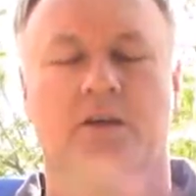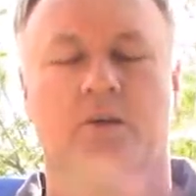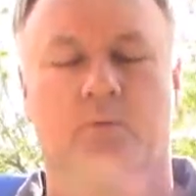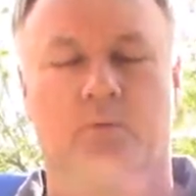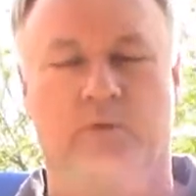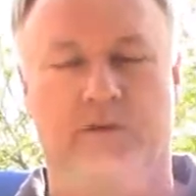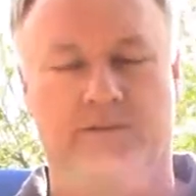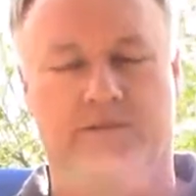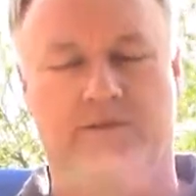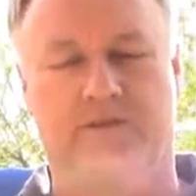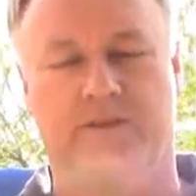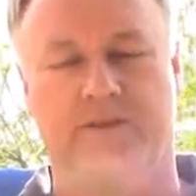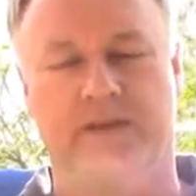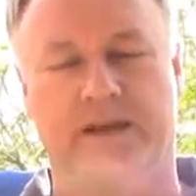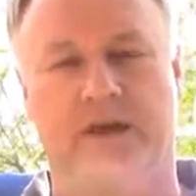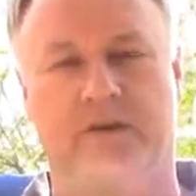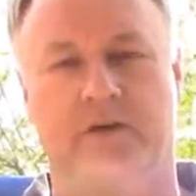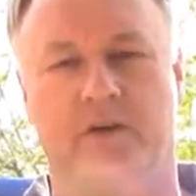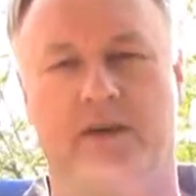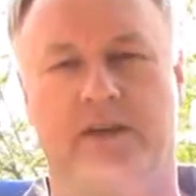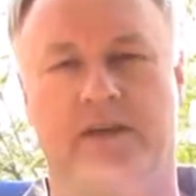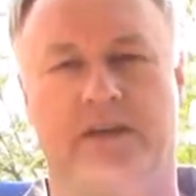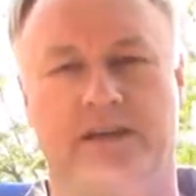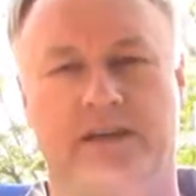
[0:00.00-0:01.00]
We've
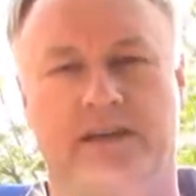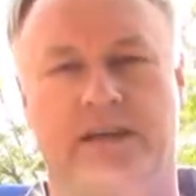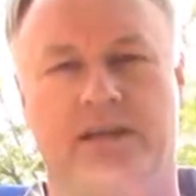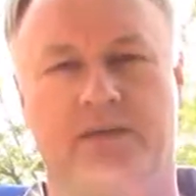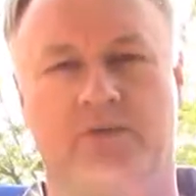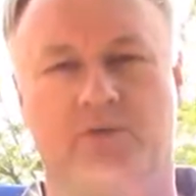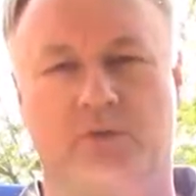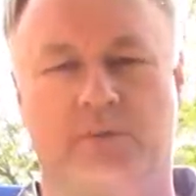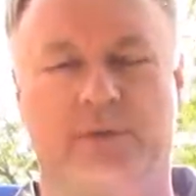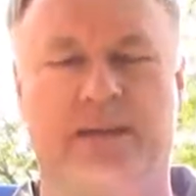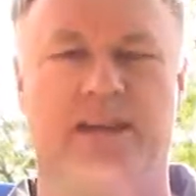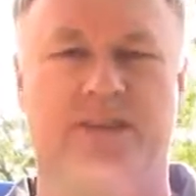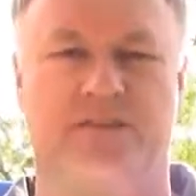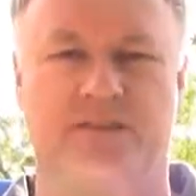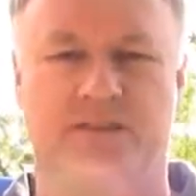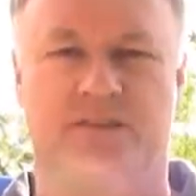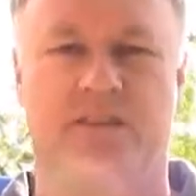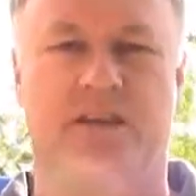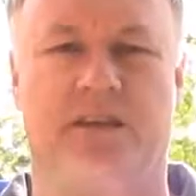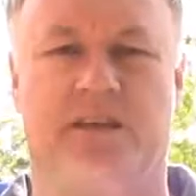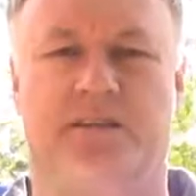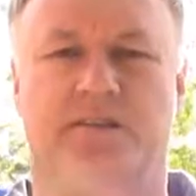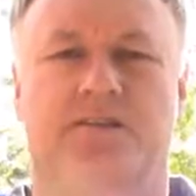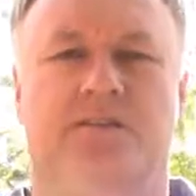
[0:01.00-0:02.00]
narrowed it down to about
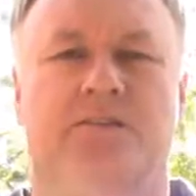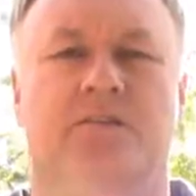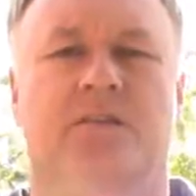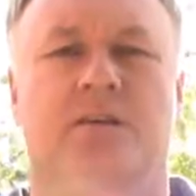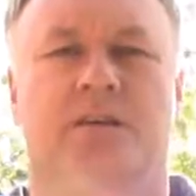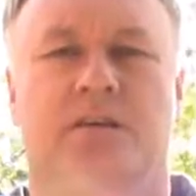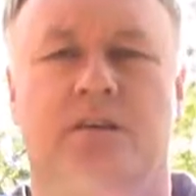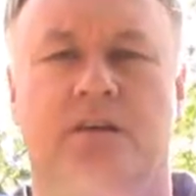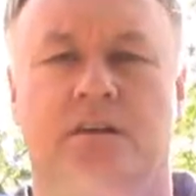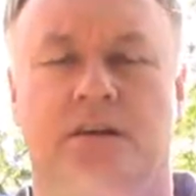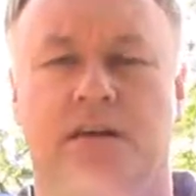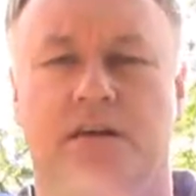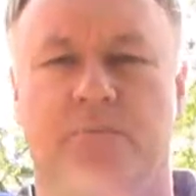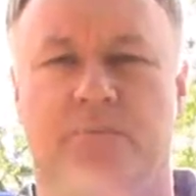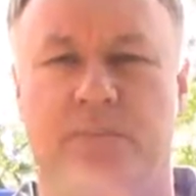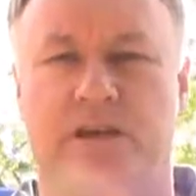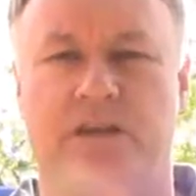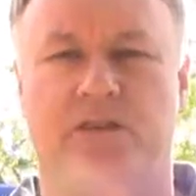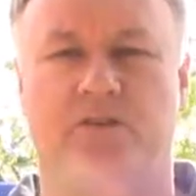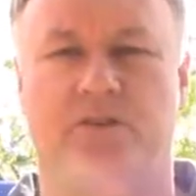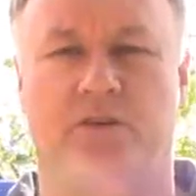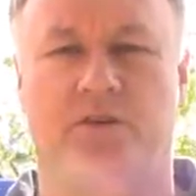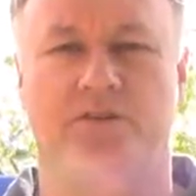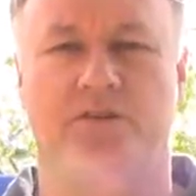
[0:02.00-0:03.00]
six uh,
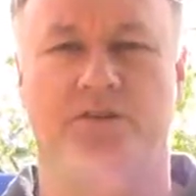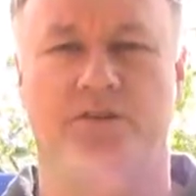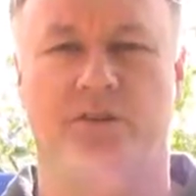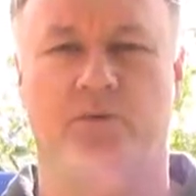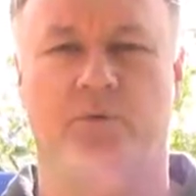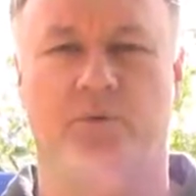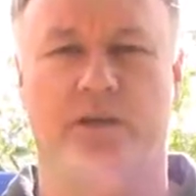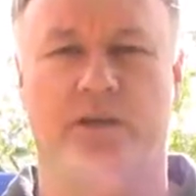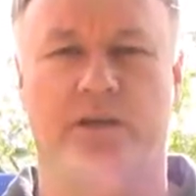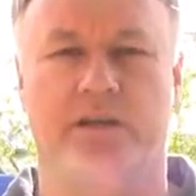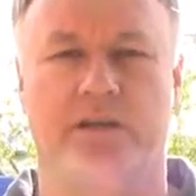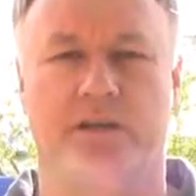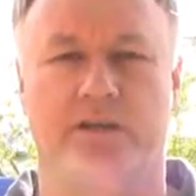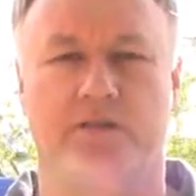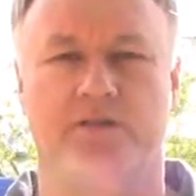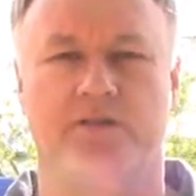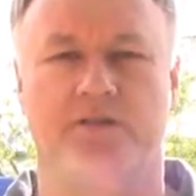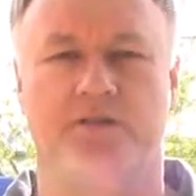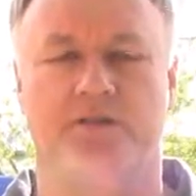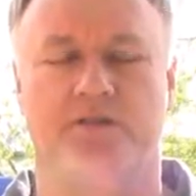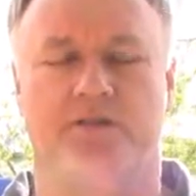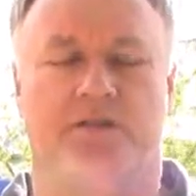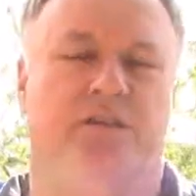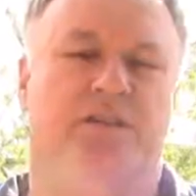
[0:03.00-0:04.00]
Mentos that we're going to
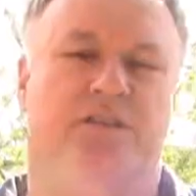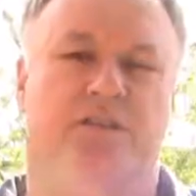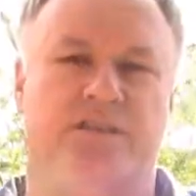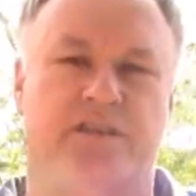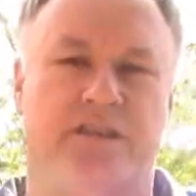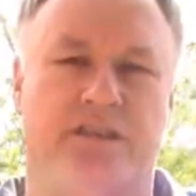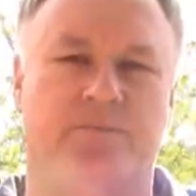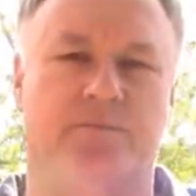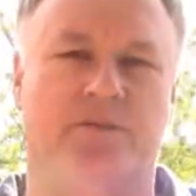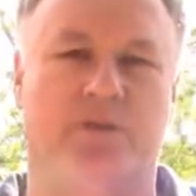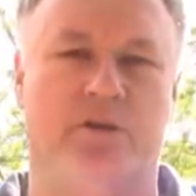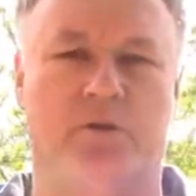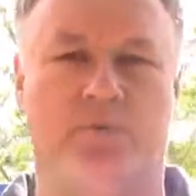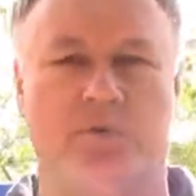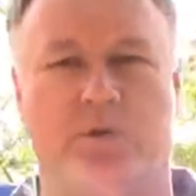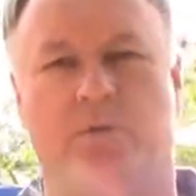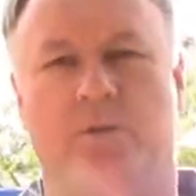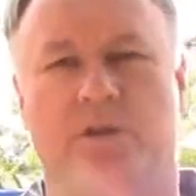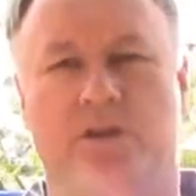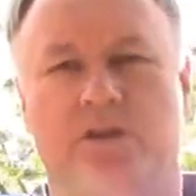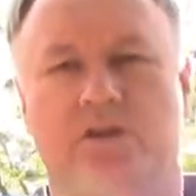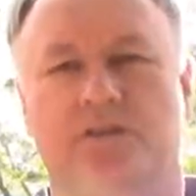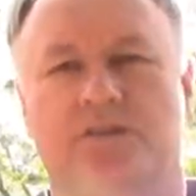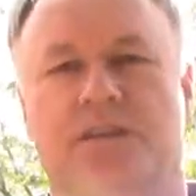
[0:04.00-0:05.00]
use. It seems like we were
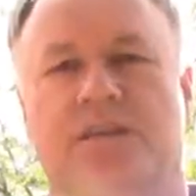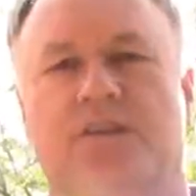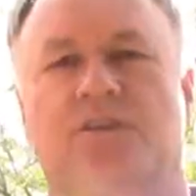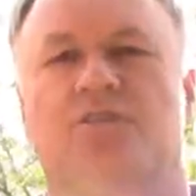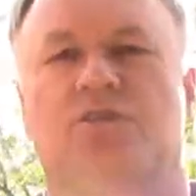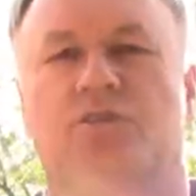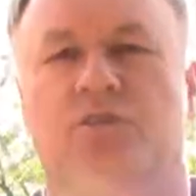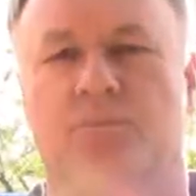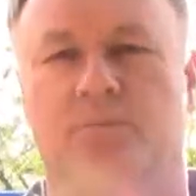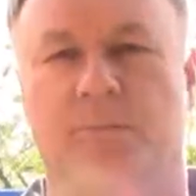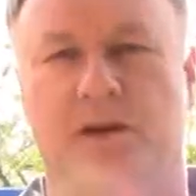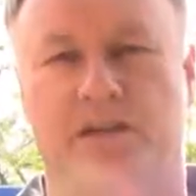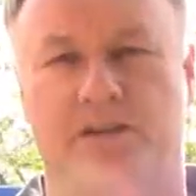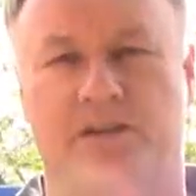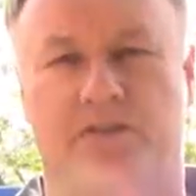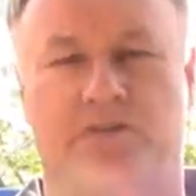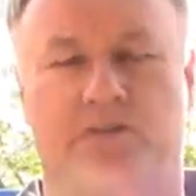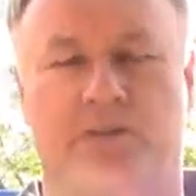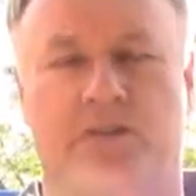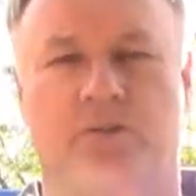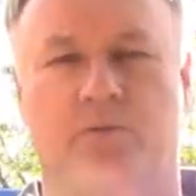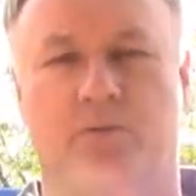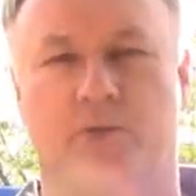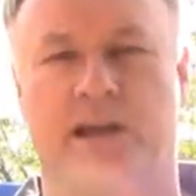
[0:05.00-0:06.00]
using too much for
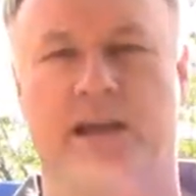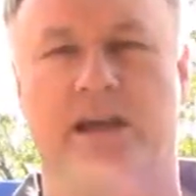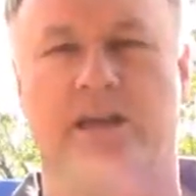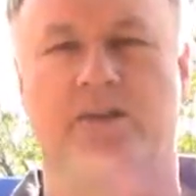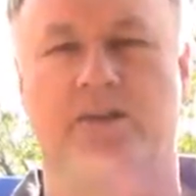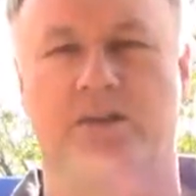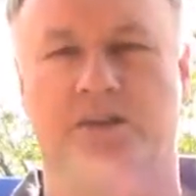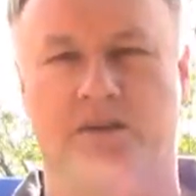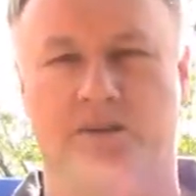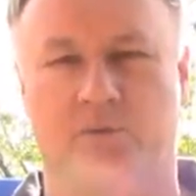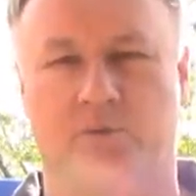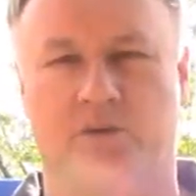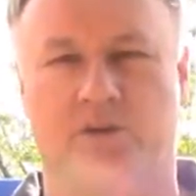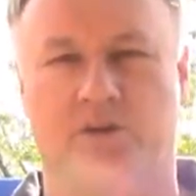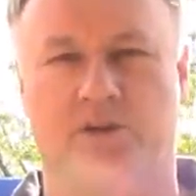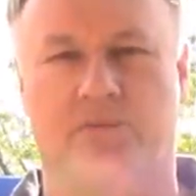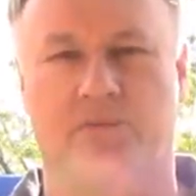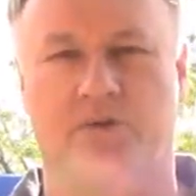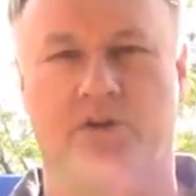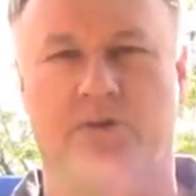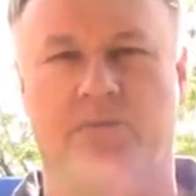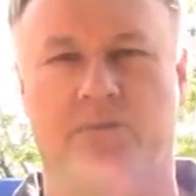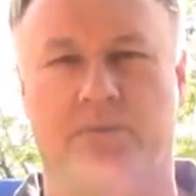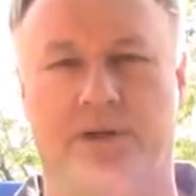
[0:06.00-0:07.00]
the reaction to work
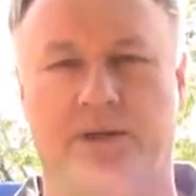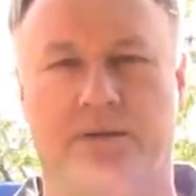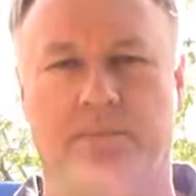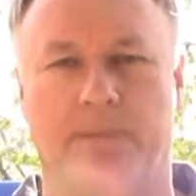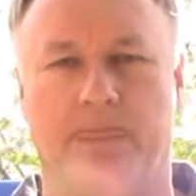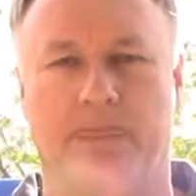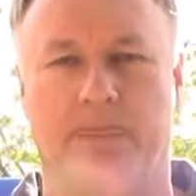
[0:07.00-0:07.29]
properly.